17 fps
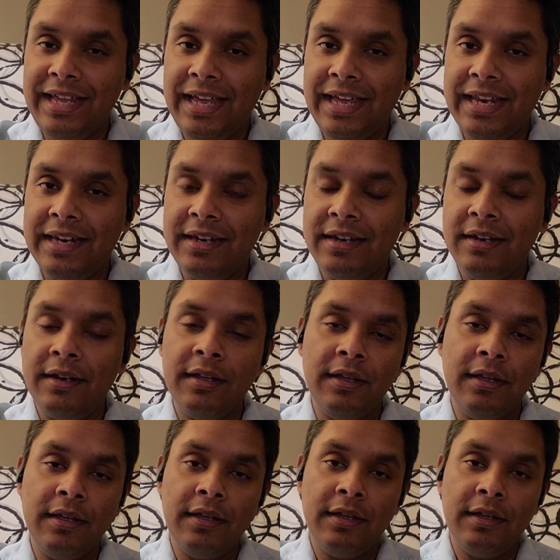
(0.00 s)
in
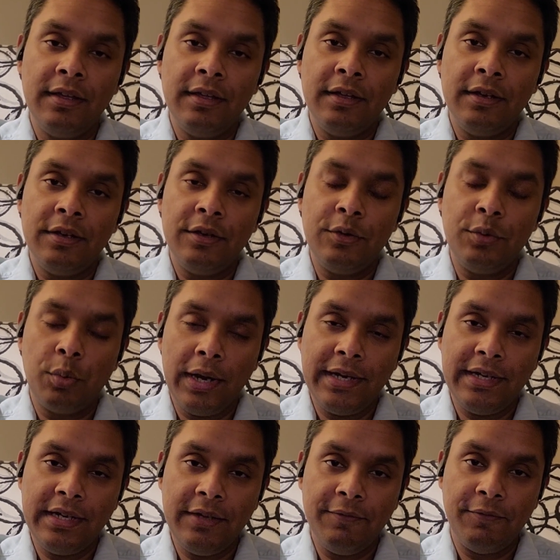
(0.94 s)

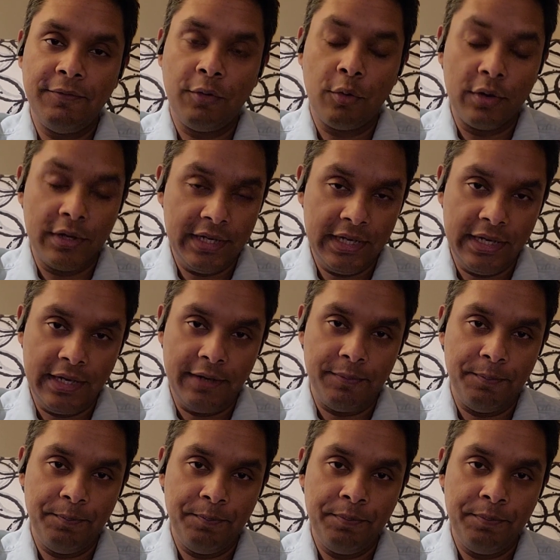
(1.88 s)
2014.